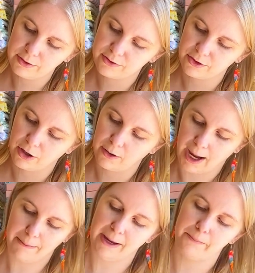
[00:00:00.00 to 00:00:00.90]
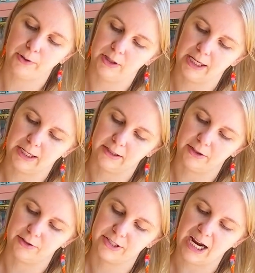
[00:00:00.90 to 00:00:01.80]
so I might put like a
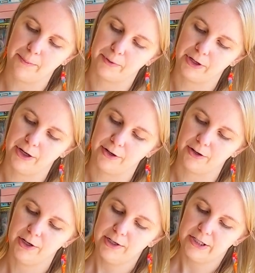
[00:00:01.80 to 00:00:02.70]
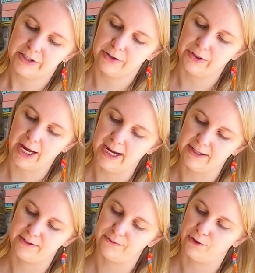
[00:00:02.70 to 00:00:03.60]
little stopper here so that
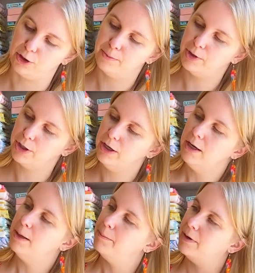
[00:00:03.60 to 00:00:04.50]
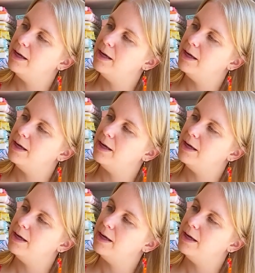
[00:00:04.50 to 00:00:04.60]
it's firmer, but